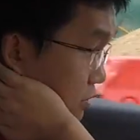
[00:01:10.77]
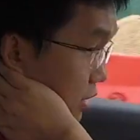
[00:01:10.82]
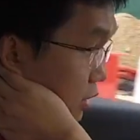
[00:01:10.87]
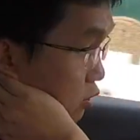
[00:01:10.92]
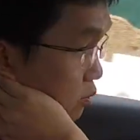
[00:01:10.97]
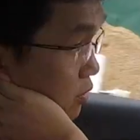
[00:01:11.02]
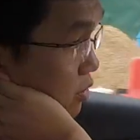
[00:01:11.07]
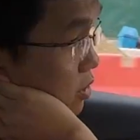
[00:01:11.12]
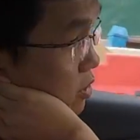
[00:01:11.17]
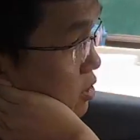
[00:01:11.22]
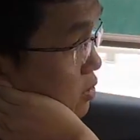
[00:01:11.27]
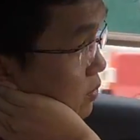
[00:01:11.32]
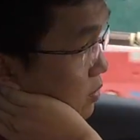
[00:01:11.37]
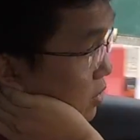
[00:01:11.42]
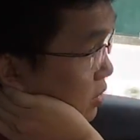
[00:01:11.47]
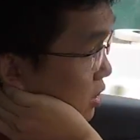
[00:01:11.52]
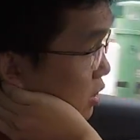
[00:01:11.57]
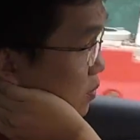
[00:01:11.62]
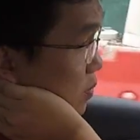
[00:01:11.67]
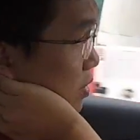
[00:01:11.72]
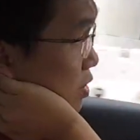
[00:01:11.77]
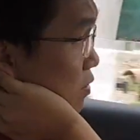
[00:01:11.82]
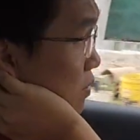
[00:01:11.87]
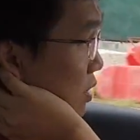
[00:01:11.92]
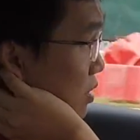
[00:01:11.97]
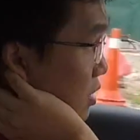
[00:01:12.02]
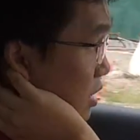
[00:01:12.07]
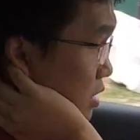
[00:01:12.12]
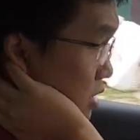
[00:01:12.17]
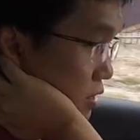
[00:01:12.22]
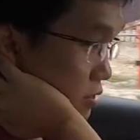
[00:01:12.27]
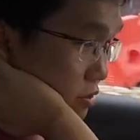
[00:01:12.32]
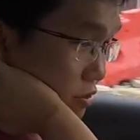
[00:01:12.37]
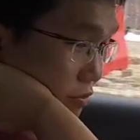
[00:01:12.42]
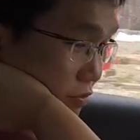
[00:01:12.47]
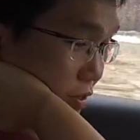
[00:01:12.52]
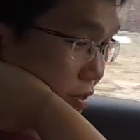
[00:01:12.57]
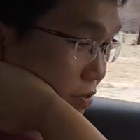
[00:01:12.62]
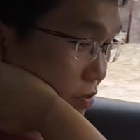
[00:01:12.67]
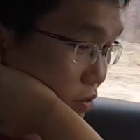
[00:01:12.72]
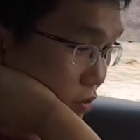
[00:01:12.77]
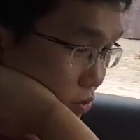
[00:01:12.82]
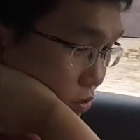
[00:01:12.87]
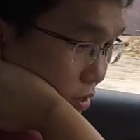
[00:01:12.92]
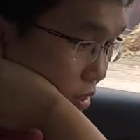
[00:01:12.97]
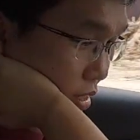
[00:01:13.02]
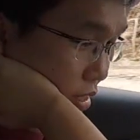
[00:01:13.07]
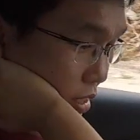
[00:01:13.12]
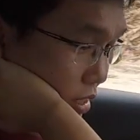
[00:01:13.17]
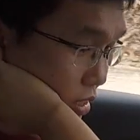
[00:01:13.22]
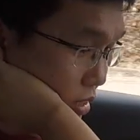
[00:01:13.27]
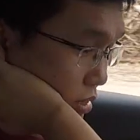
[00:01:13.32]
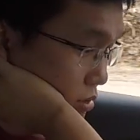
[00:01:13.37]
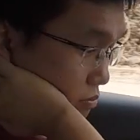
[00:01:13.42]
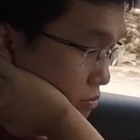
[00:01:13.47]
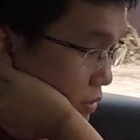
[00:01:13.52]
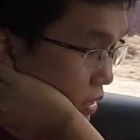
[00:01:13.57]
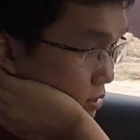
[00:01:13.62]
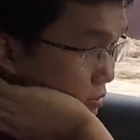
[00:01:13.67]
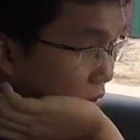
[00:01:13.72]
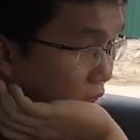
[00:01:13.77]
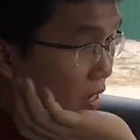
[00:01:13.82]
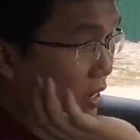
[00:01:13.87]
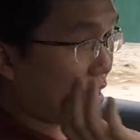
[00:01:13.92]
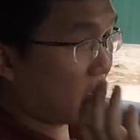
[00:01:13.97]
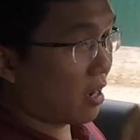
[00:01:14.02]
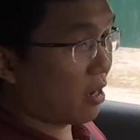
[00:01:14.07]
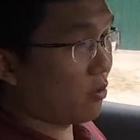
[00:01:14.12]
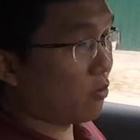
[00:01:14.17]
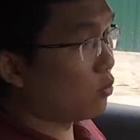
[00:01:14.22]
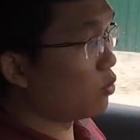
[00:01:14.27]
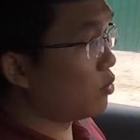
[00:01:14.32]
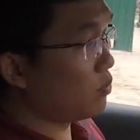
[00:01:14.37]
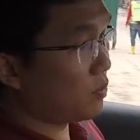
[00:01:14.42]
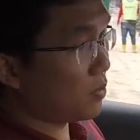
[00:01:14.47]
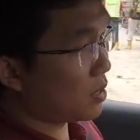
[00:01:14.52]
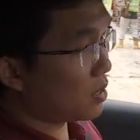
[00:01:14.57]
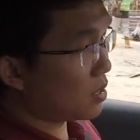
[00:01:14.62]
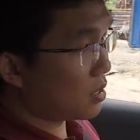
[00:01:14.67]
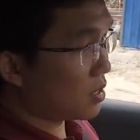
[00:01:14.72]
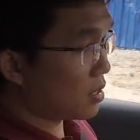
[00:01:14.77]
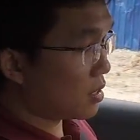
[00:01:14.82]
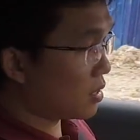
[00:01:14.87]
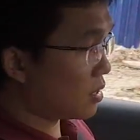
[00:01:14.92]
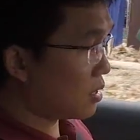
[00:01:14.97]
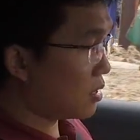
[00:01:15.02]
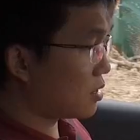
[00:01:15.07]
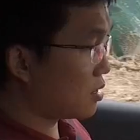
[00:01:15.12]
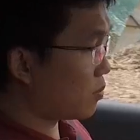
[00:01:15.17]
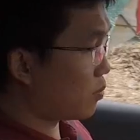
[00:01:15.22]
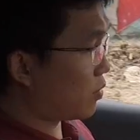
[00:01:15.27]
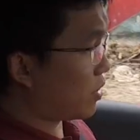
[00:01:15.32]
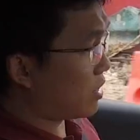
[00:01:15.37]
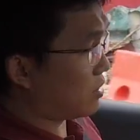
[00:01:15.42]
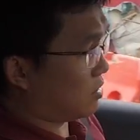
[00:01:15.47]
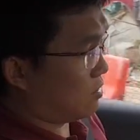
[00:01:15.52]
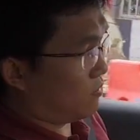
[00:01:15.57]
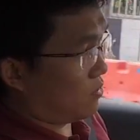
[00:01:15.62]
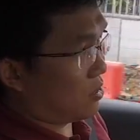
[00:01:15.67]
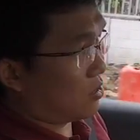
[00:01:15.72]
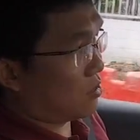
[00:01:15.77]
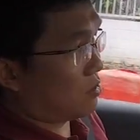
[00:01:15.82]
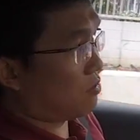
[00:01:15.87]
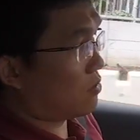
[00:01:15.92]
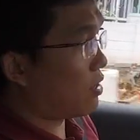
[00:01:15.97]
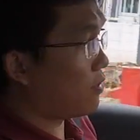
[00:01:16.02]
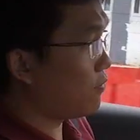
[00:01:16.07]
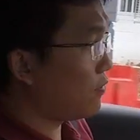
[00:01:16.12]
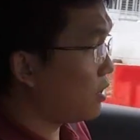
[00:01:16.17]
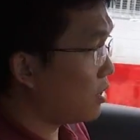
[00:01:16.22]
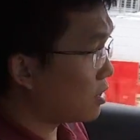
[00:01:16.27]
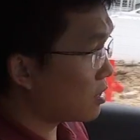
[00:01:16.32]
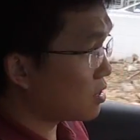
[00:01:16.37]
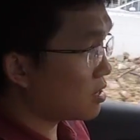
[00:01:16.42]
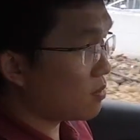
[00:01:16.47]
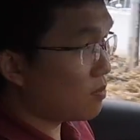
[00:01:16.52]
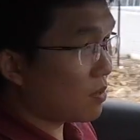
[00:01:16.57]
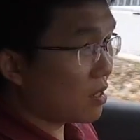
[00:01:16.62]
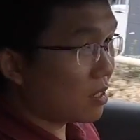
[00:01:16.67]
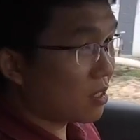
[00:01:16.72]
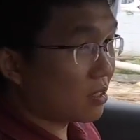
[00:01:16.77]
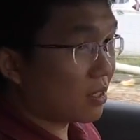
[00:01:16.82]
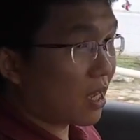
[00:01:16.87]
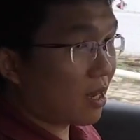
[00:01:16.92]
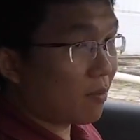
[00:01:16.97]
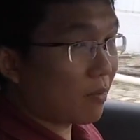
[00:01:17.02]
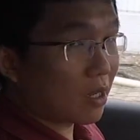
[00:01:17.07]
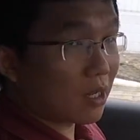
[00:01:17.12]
like, to be honest, because it's been a while since I drove one of those. But I wouldn't be surprised if it's roughly the similar type.